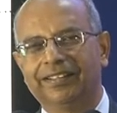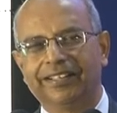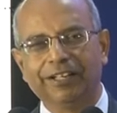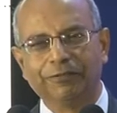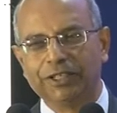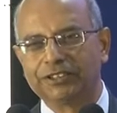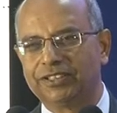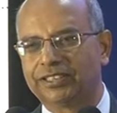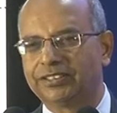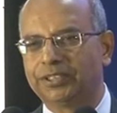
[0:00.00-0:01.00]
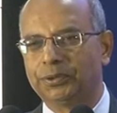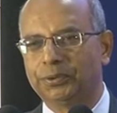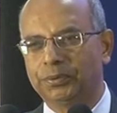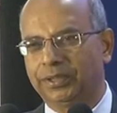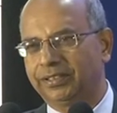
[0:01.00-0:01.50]
infrastructure to
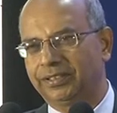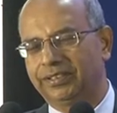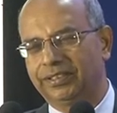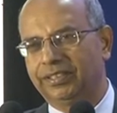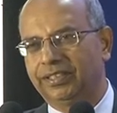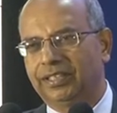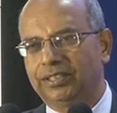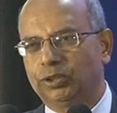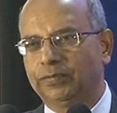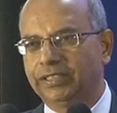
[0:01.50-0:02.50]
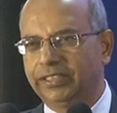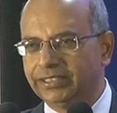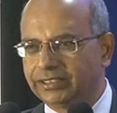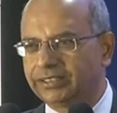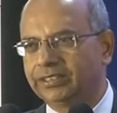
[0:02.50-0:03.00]
do it. So with
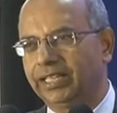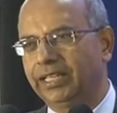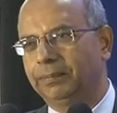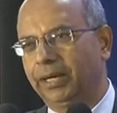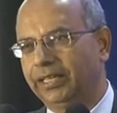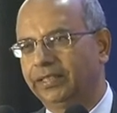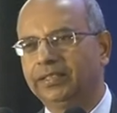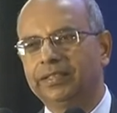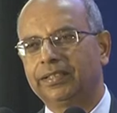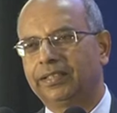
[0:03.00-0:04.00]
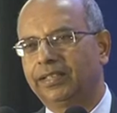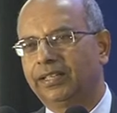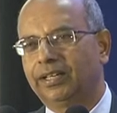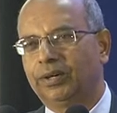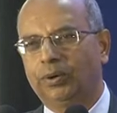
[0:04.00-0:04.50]
this in mind,
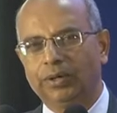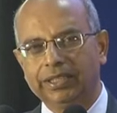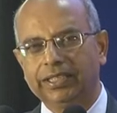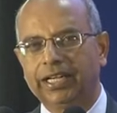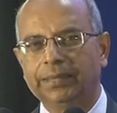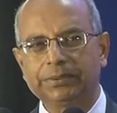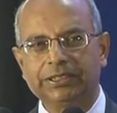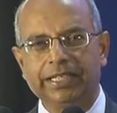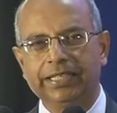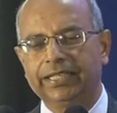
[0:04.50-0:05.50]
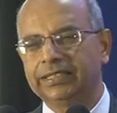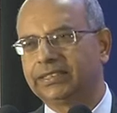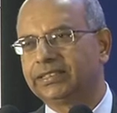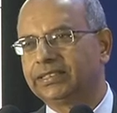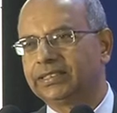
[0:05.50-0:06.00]
all that I'm saying
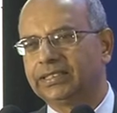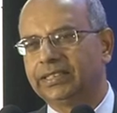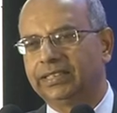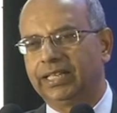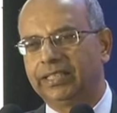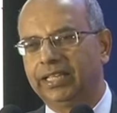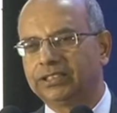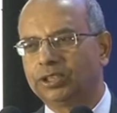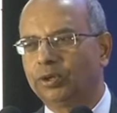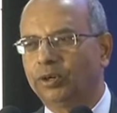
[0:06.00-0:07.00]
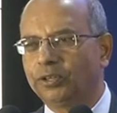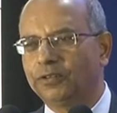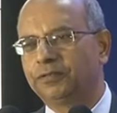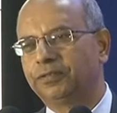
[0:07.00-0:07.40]
is that there is a lot of